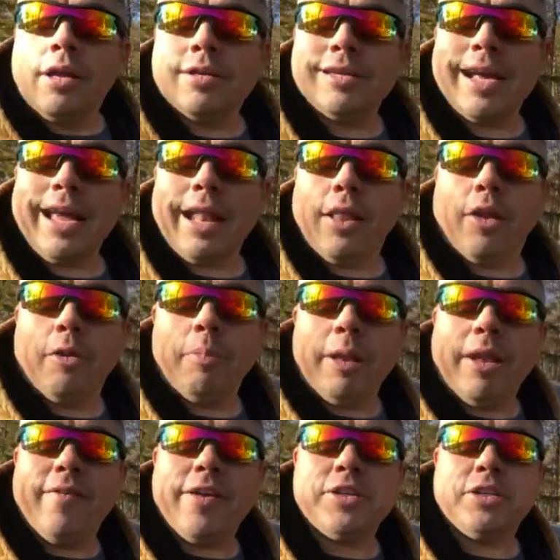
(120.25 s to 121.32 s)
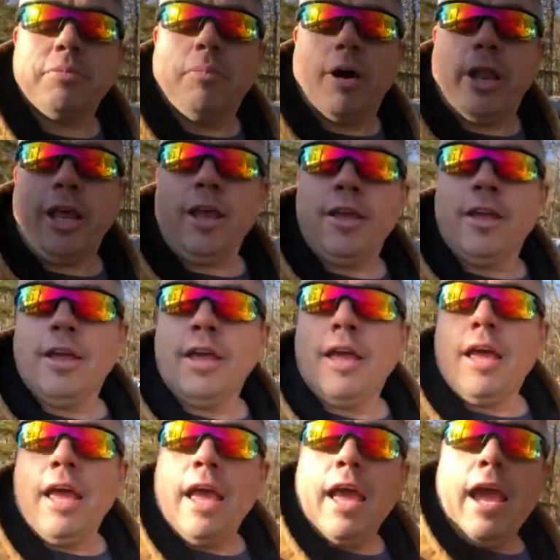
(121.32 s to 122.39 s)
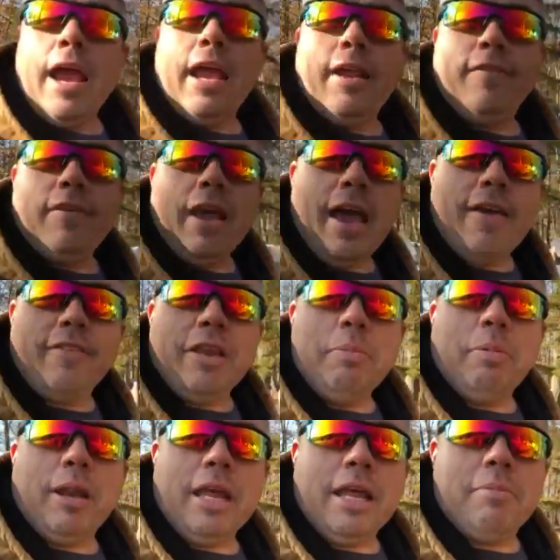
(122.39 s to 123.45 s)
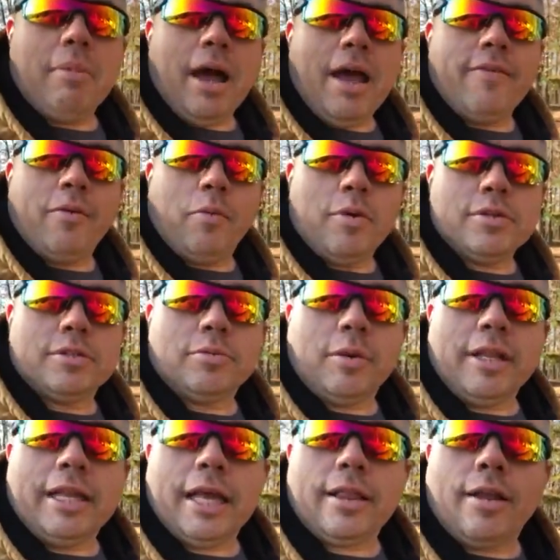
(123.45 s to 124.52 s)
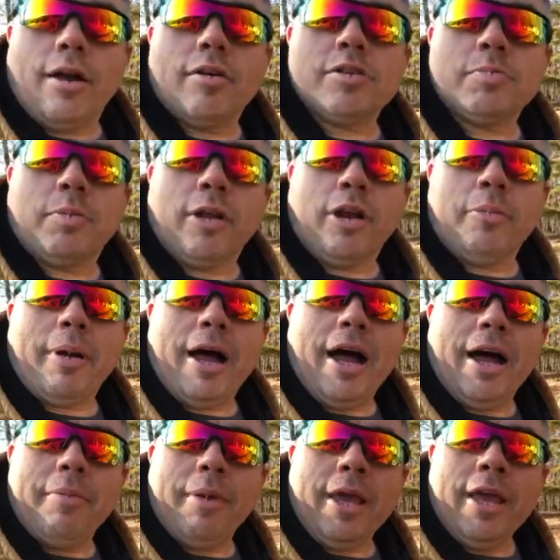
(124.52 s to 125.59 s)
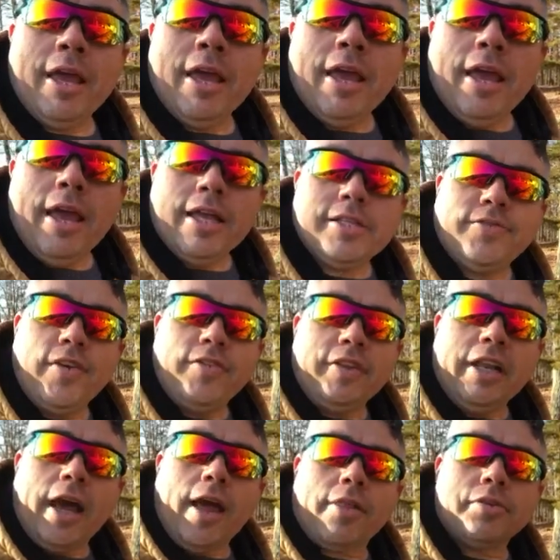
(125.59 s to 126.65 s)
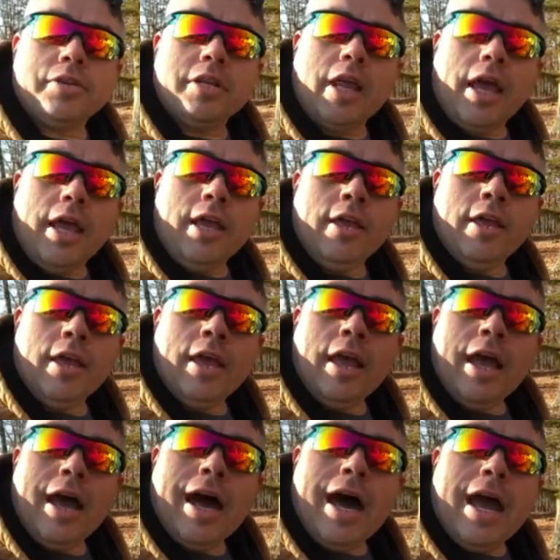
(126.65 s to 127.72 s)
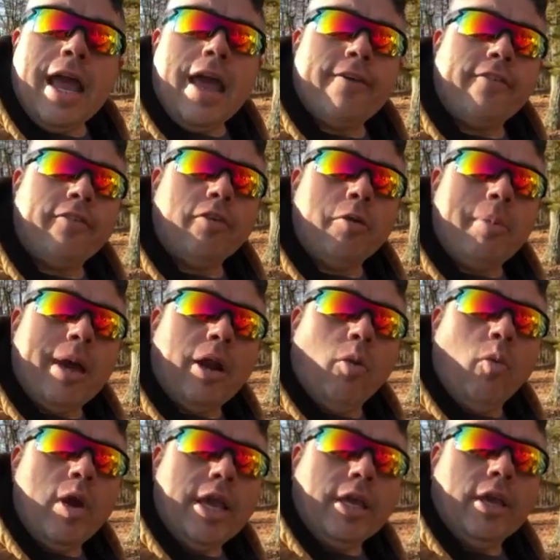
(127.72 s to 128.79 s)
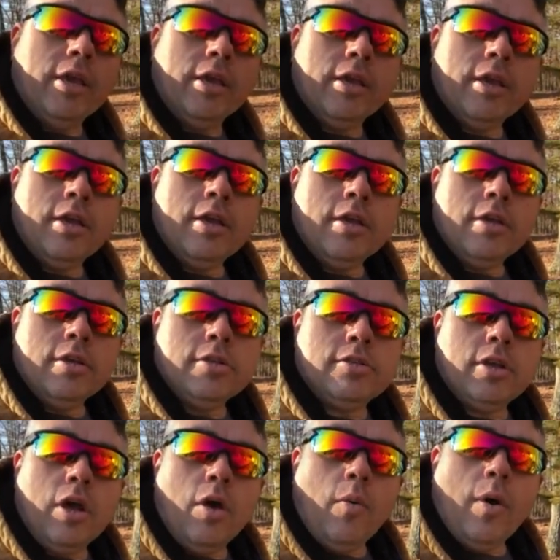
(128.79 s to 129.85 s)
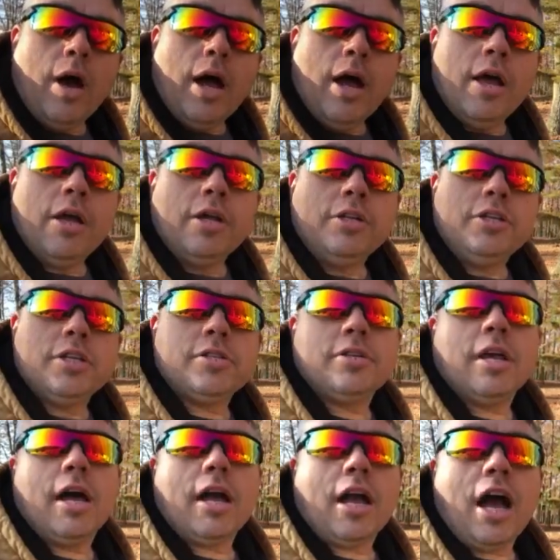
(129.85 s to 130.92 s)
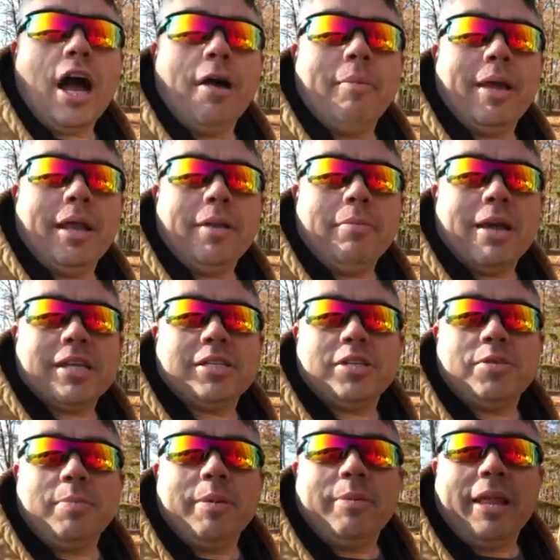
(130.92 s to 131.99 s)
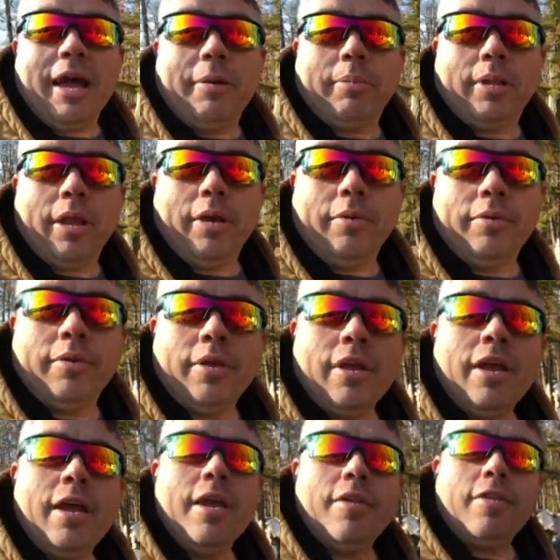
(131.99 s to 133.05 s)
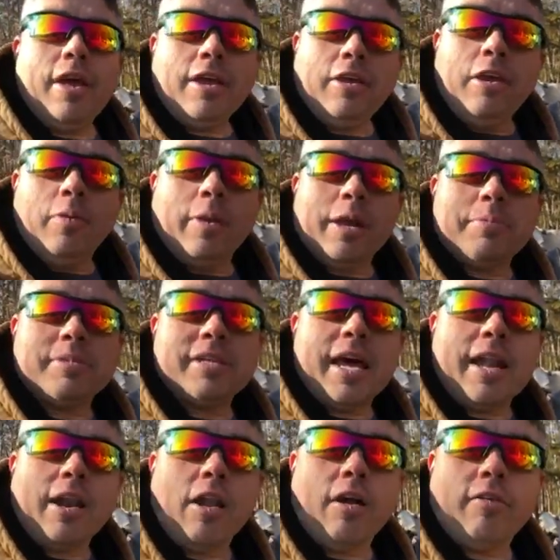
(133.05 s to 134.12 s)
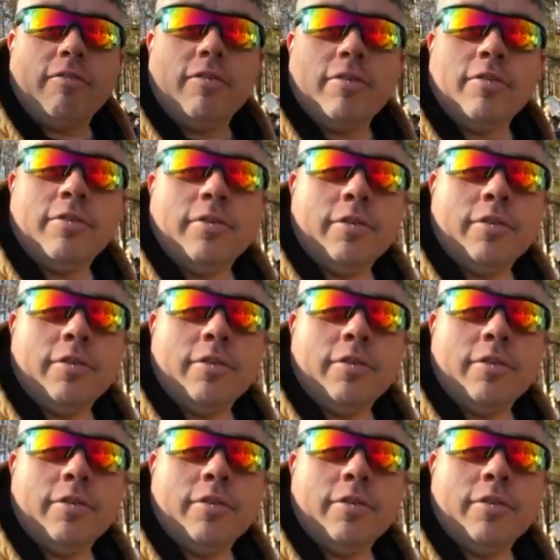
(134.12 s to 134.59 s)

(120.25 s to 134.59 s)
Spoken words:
because I got a little bit of extra money. And if you have anybody in mind that wants to rent that log splitter behind me, it's $50 a day. I have it for about a week. So just comment and message me down below. Thank you, and I'm signing off.